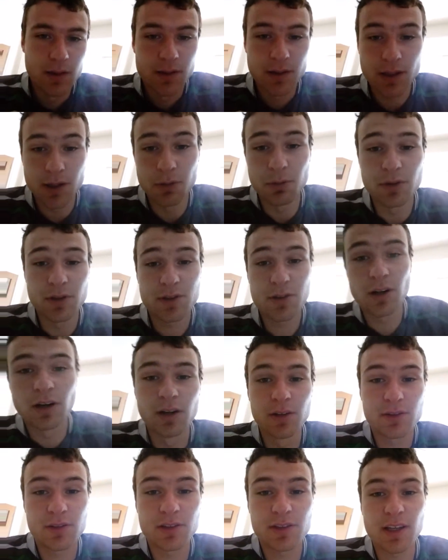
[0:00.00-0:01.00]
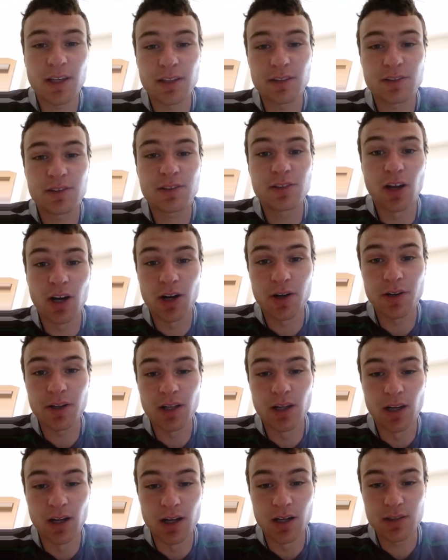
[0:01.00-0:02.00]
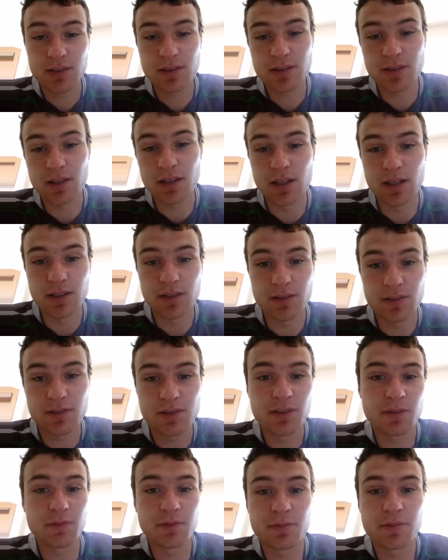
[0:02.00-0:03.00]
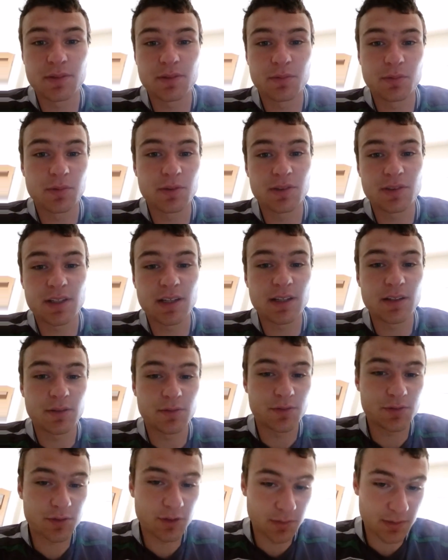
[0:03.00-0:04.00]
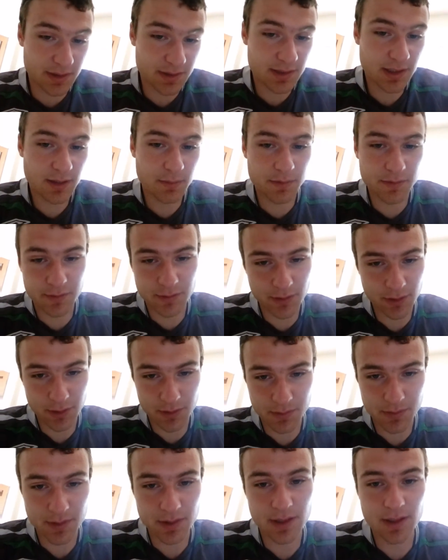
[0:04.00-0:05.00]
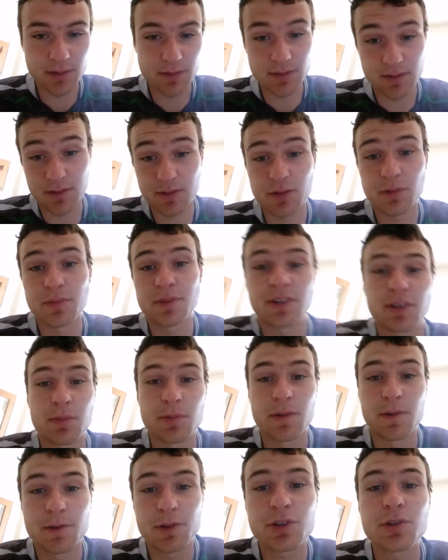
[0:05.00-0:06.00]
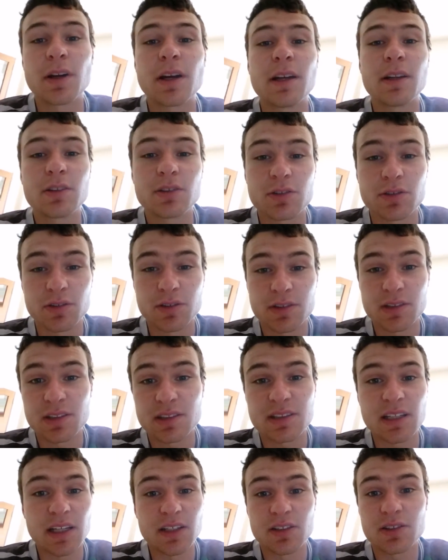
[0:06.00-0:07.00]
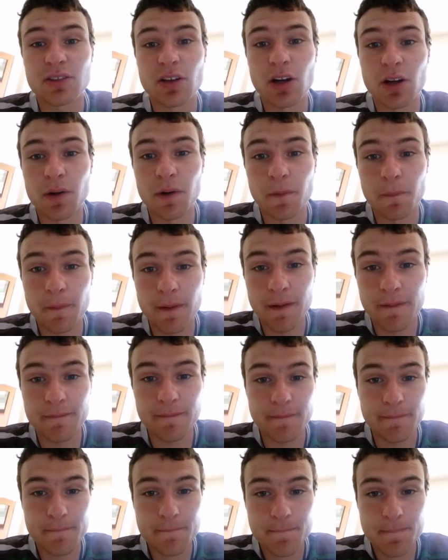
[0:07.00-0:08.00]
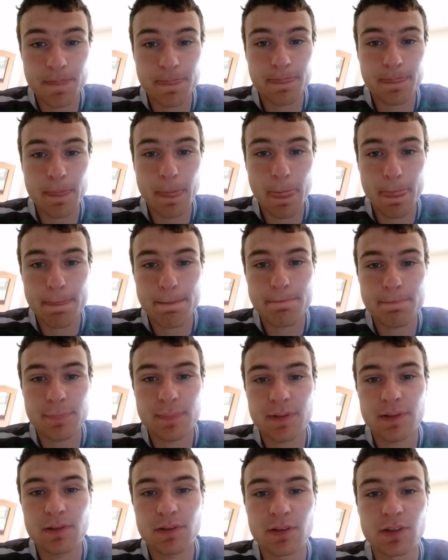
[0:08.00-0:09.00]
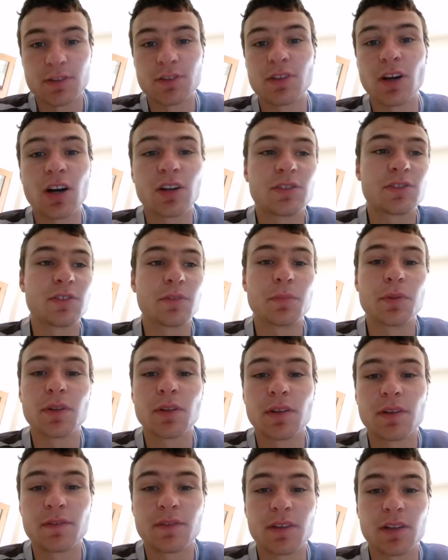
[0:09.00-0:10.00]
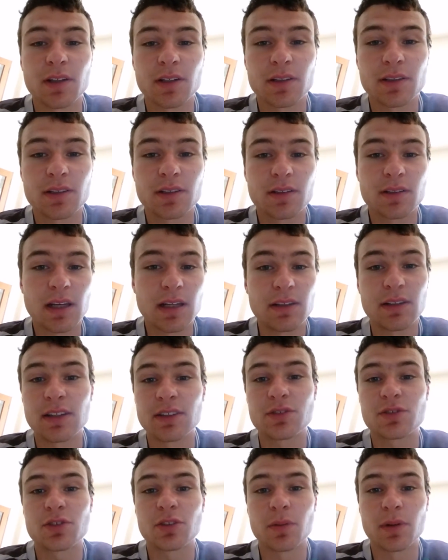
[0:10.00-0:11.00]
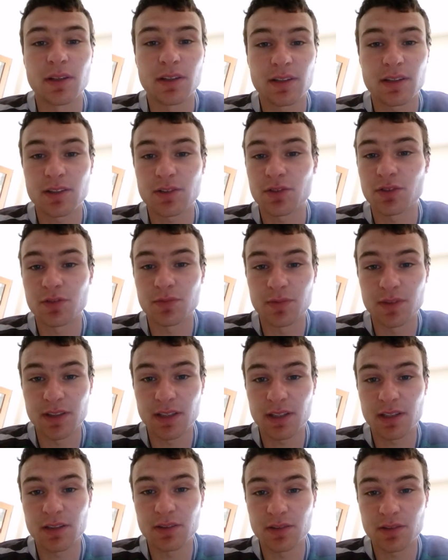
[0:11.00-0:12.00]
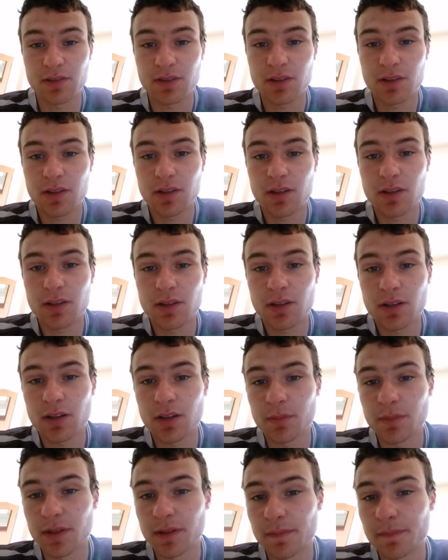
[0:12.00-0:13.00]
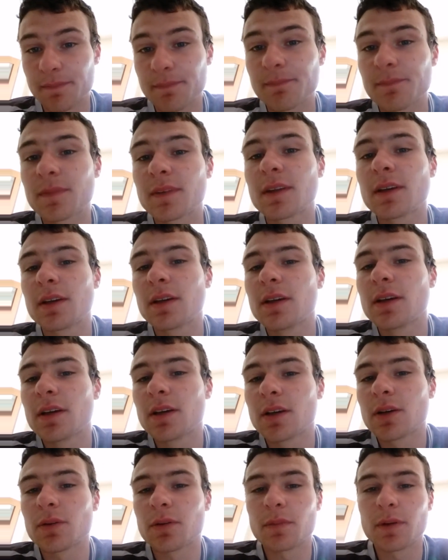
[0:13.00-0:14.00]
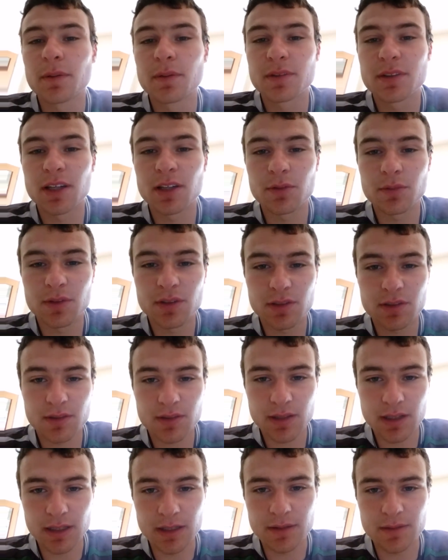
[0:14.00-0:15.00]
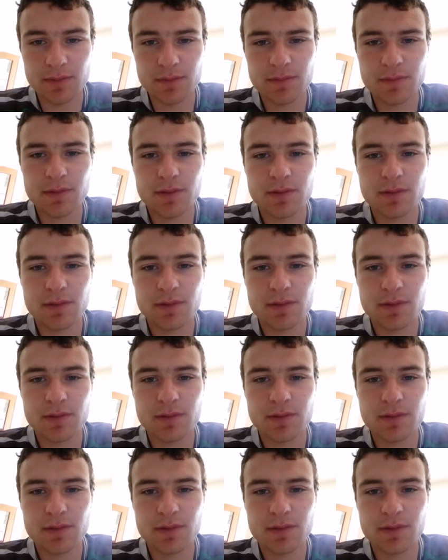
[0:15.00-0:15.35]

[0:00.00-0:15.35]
Yeah, we're taught to say sorry a lot, and it seems to be a word to get out of trouble. I said that before, but yeah, like, it's almost like we're trained to just say sorry whenever, to dodge the bullet, if you like, get in less trouble. I think that's just ridiculous. I mean, when people say the word, I